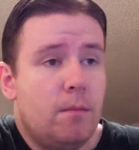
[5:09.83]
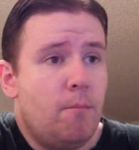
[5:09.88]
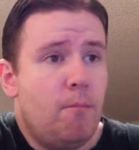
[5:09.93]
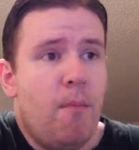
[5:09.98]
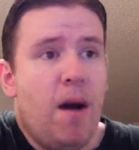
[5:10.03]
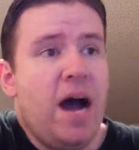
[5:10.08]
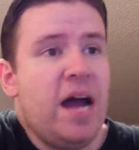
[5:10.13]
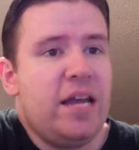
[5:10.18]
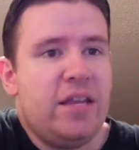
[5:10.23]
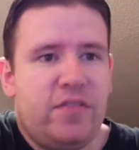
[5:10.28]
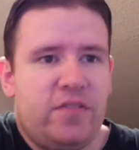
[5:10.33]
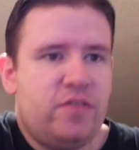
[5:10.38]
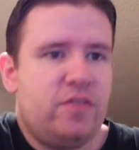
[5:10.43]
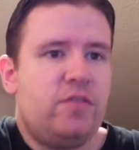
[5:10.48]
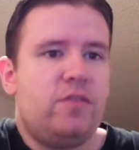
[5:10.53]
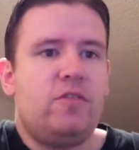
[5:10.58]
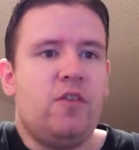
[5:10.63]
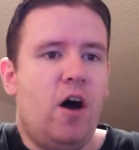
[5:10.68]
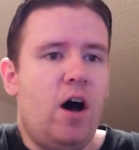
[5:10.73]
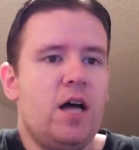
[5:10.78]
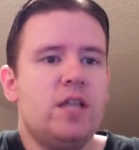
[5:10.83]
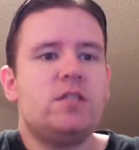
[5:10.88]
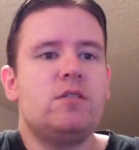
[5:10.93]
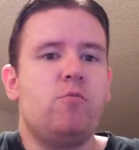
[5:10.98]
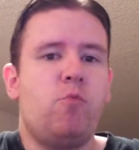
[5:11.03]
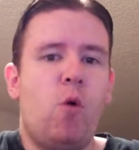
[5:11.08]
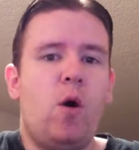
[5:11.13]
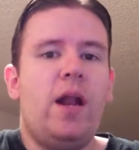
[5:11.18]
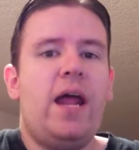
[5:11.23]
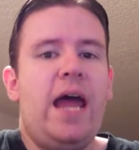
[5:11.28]
My thoughts
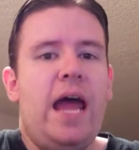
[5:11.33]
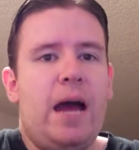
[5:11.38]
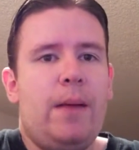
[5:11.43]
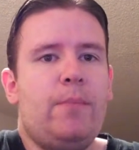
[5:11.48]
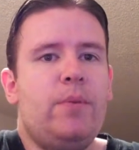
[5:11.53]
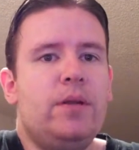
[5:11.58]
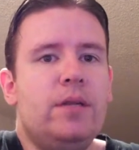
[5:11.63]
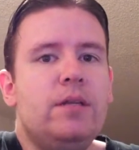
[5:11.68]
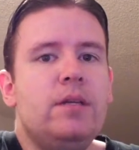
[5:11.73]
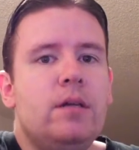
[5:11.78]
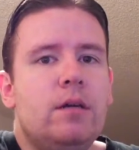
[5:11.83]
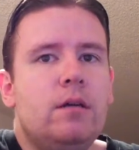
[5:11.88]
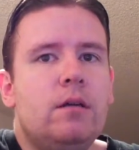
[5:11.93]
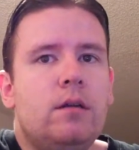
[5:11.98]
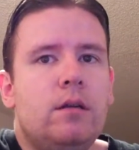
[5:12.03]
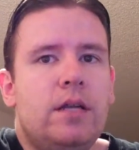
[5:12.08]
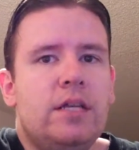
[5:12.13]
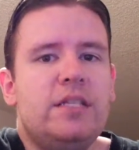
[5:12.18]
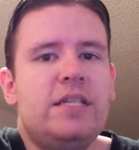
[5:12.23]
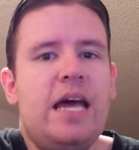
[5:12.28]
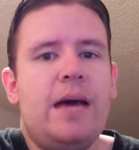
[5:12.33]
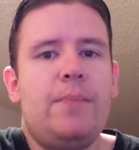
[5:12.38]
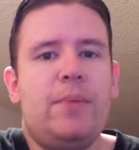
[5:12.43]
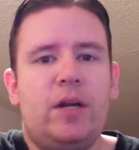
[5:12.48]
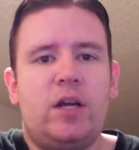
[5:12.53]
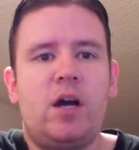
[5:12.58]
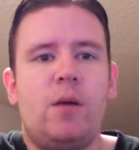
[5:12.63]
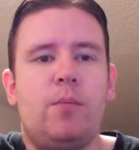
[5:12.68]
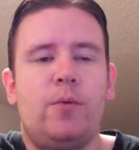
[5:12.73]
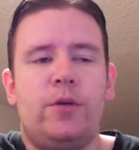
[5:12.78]
of what happened. This happened
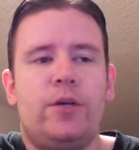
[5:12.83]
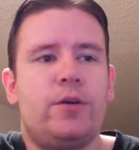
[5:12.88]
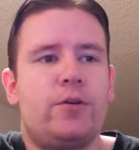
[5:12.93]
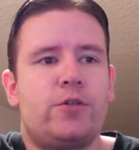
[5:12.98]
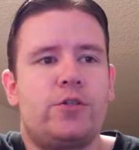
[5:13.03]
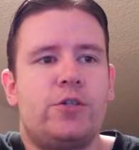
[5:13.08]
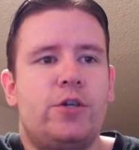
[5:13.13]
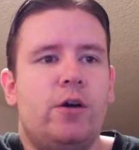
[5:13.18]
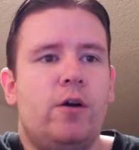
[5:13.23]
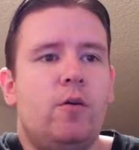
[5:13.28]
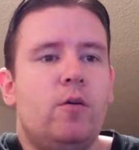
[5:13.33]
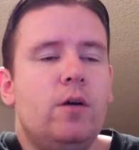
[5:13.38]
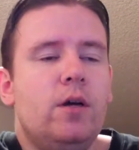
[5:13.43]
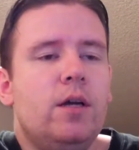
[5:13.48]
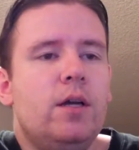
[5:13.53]
a couple of years ago.